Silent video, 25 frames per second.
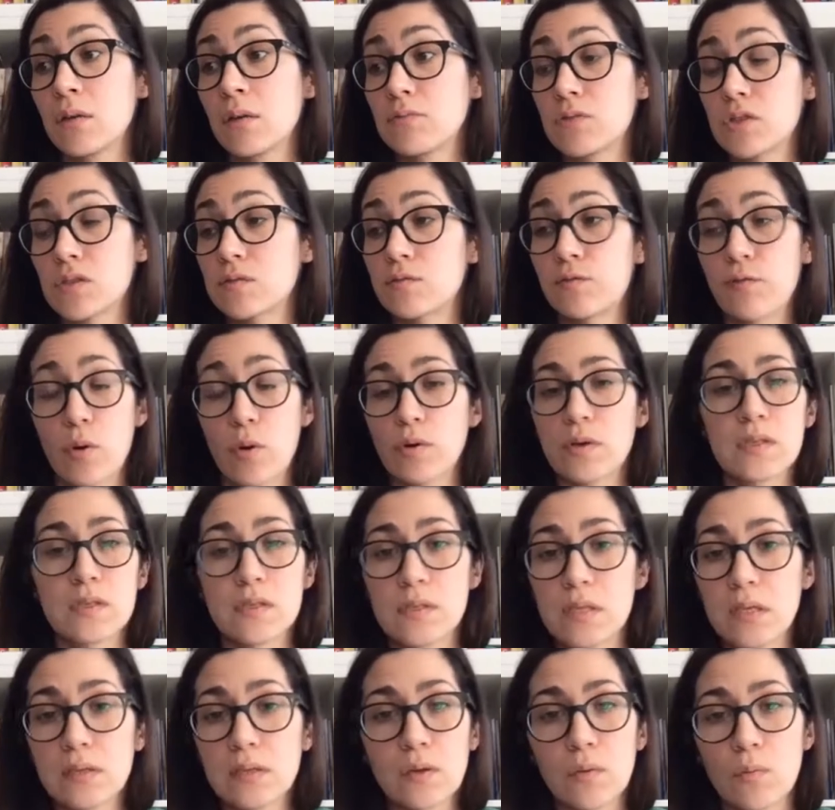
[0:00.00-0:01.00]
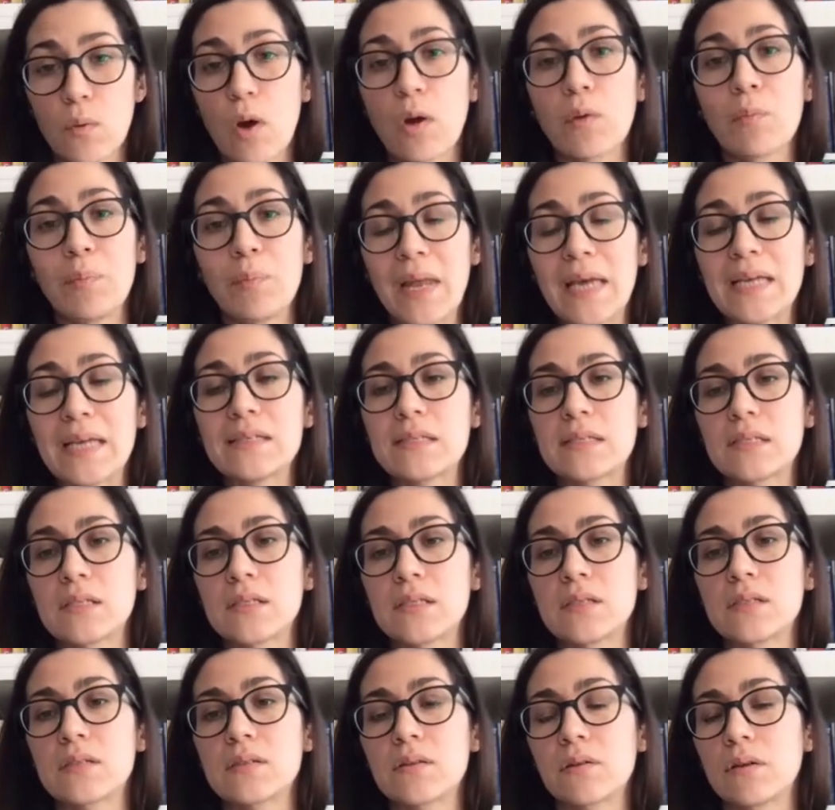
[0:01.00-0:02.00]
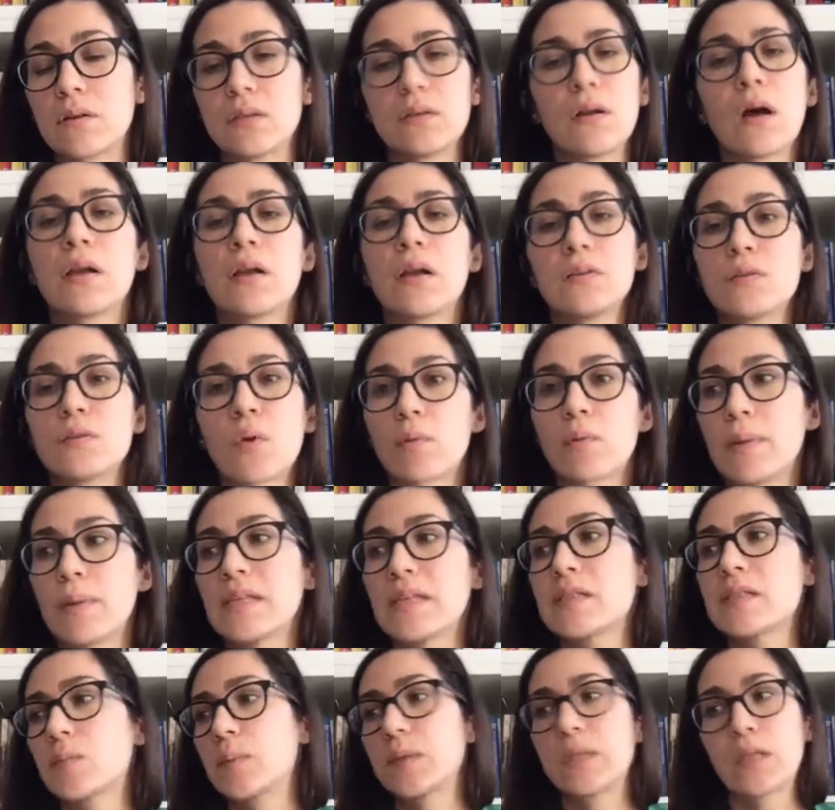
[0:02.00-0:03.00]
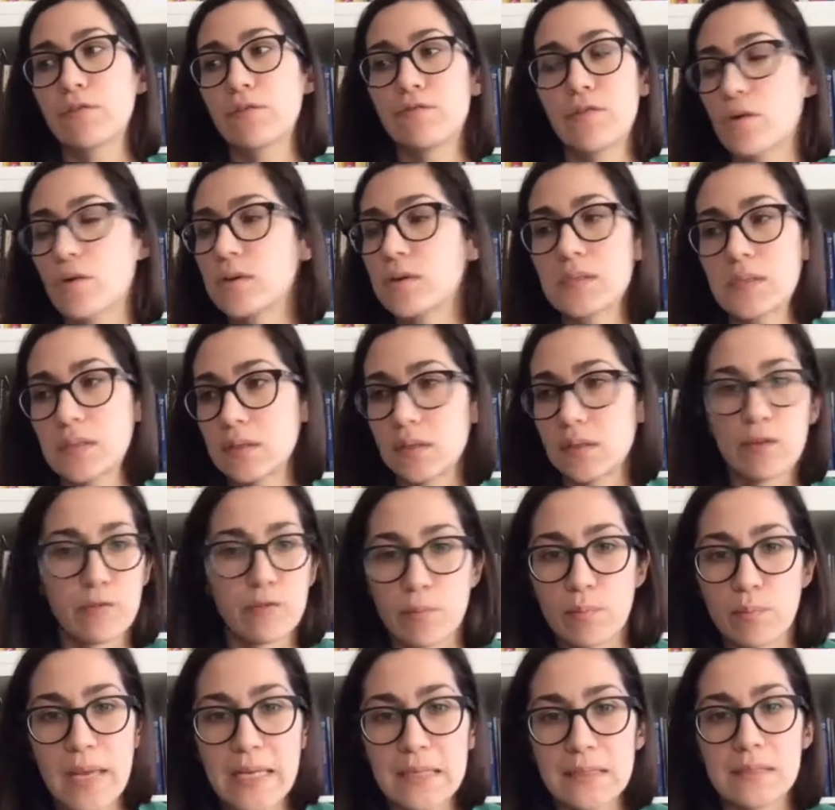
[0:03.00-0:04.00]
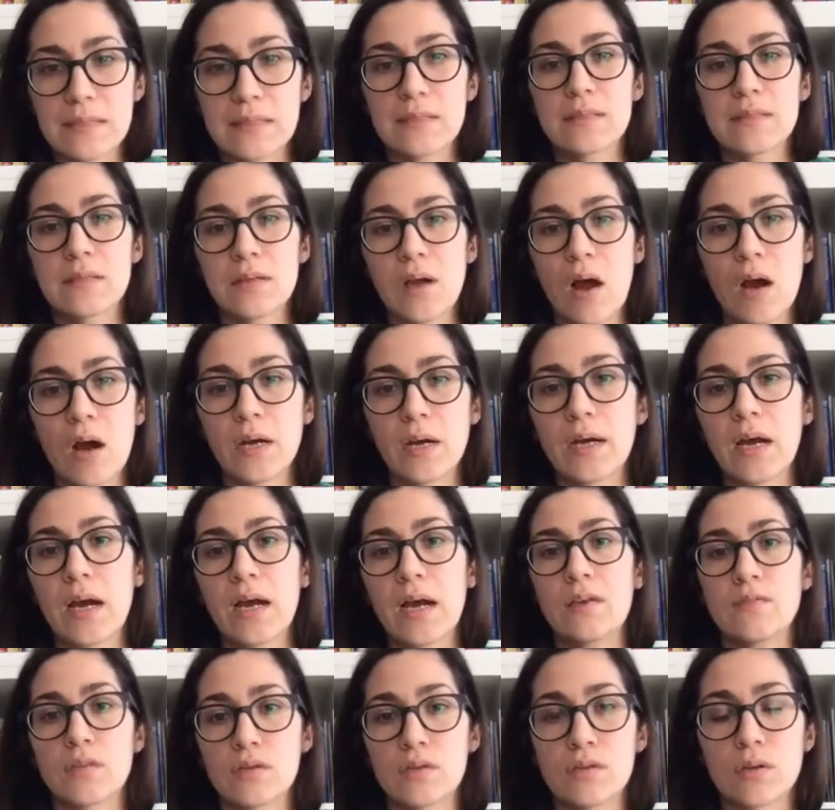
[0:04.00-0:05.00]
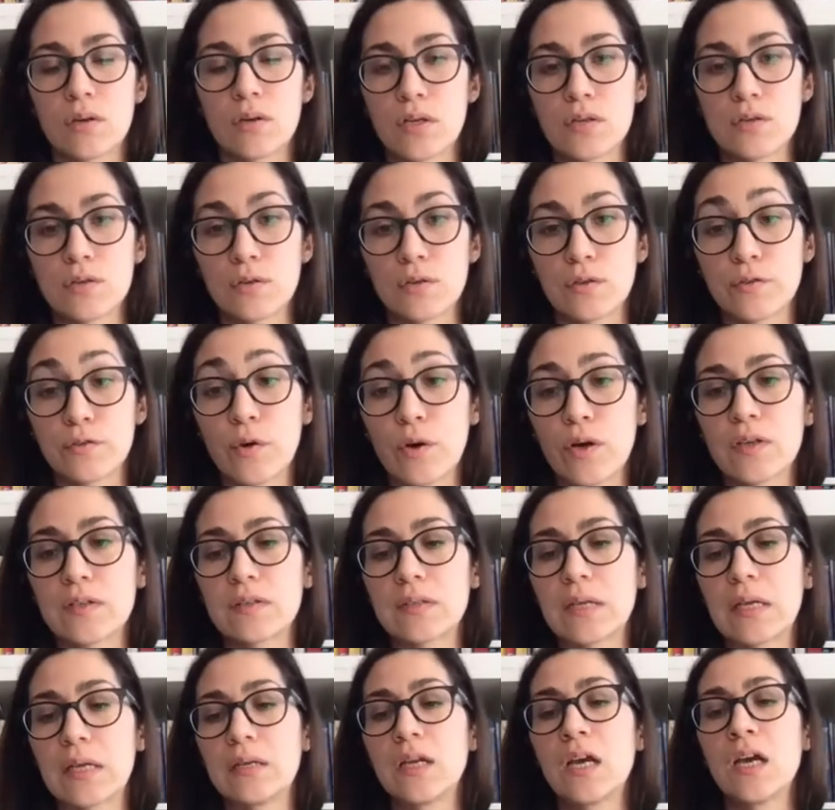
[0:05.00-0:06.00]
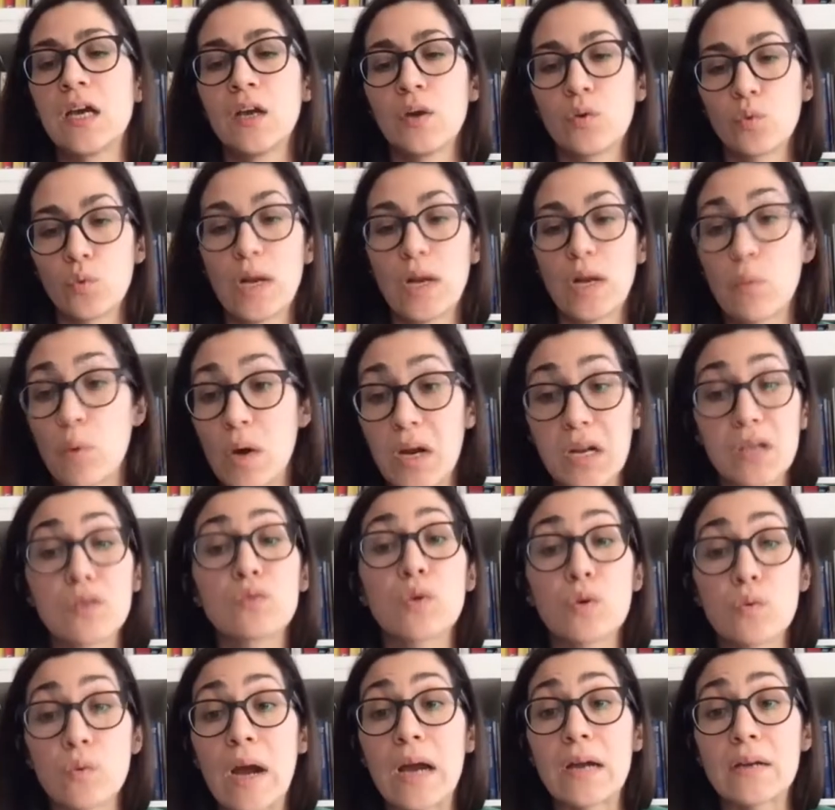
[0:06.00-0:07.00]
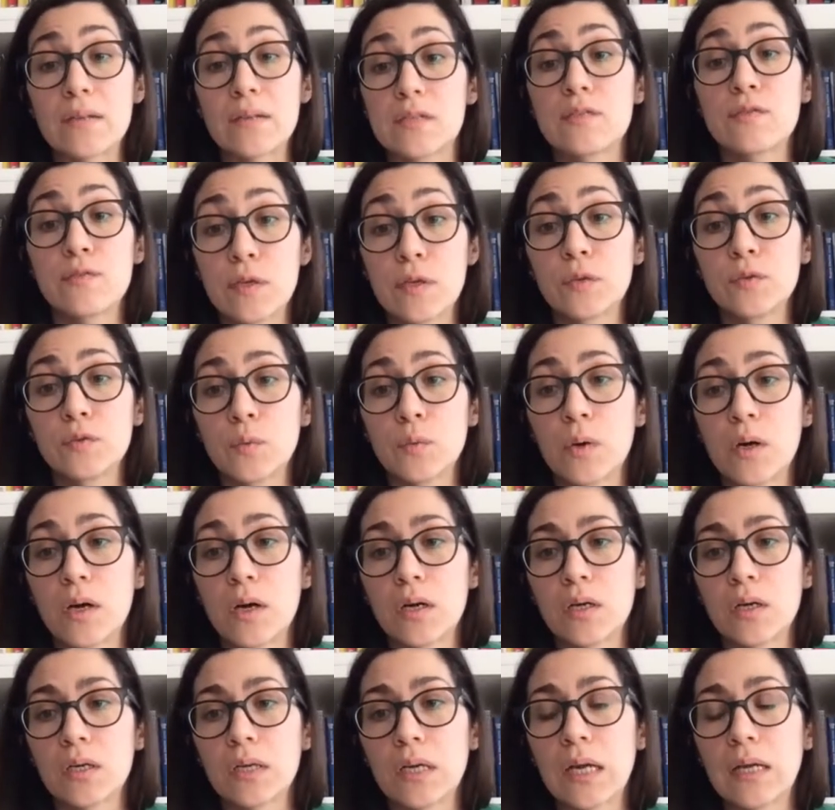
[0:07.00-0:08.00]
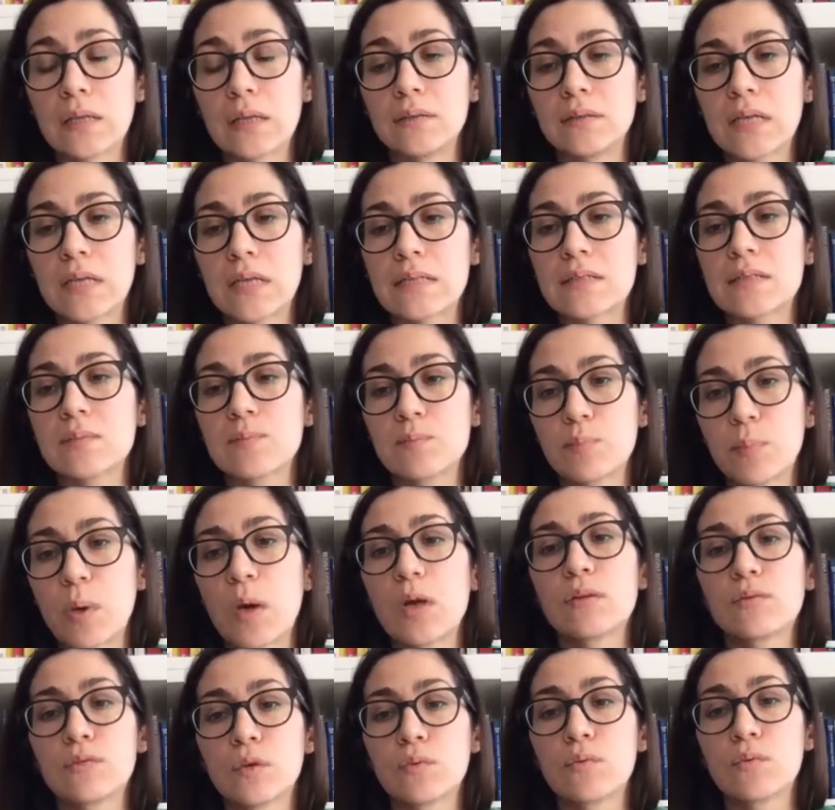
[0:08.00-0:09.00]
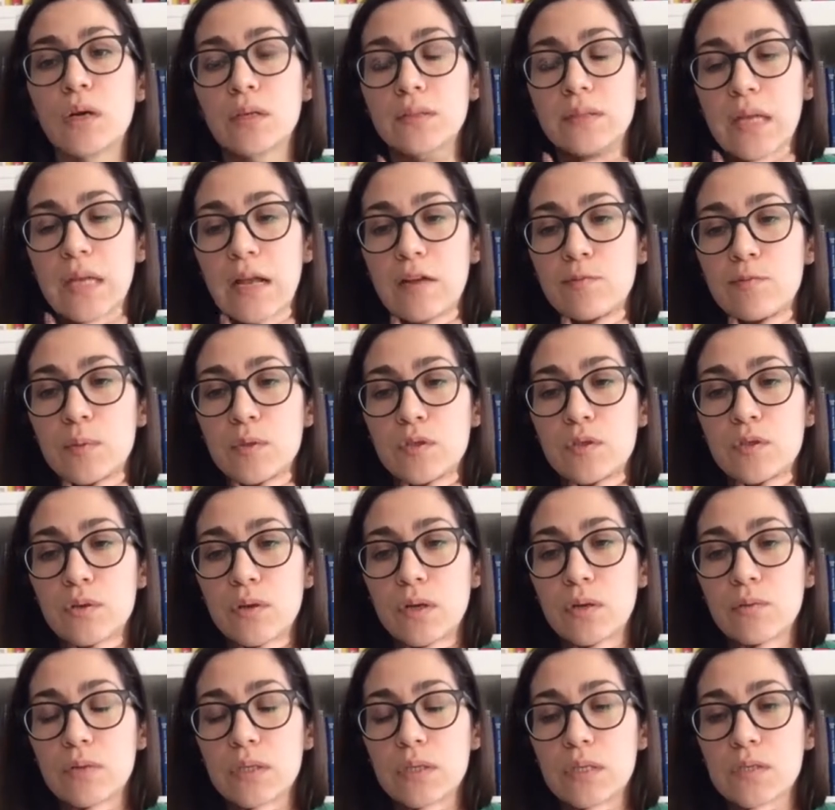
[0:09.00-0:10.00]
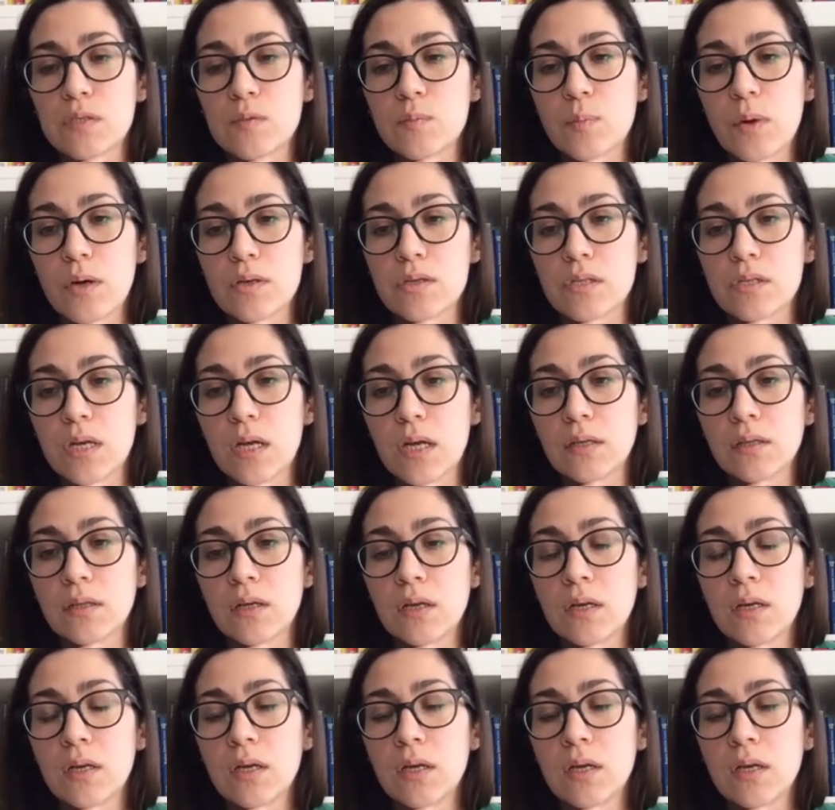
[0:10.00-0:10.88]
just focused in the wrong places or not in the wrong places but they focused in different places in archives and so on and so forth and really what it requires is field work and that's part of the work that i've been doing with this project